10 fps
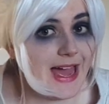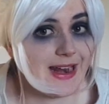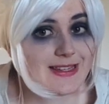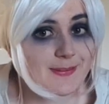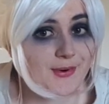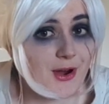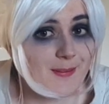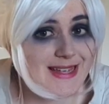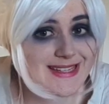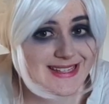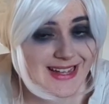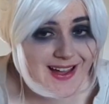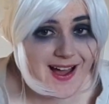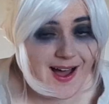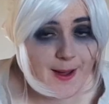that as a promise.
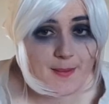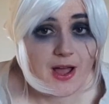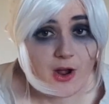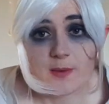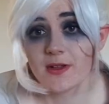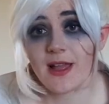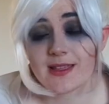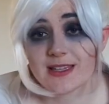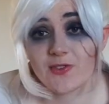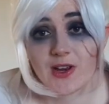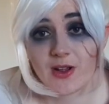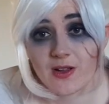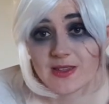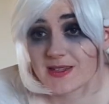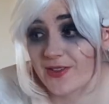Um, I hope you like this
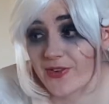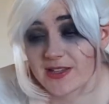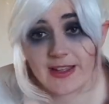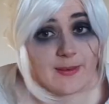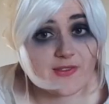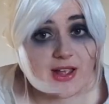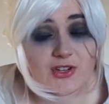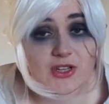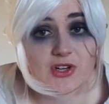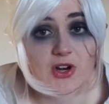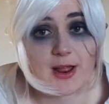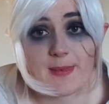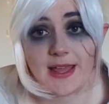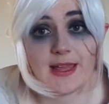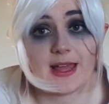video. This is the first time I've actually tried
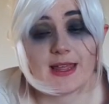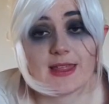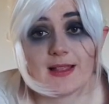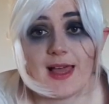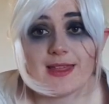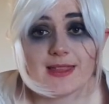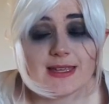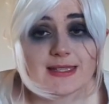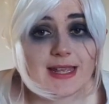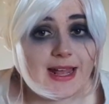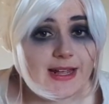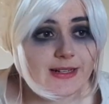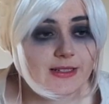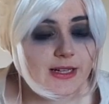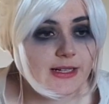making anything like this,
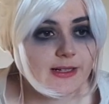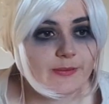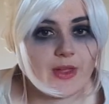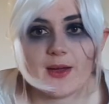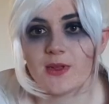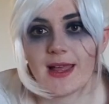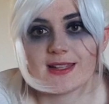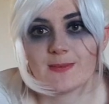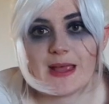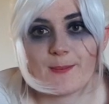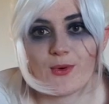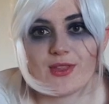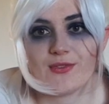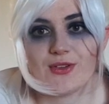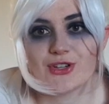and um, I would like to make more in
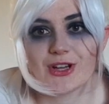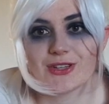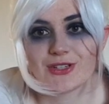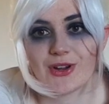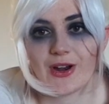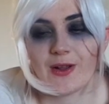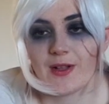the future. So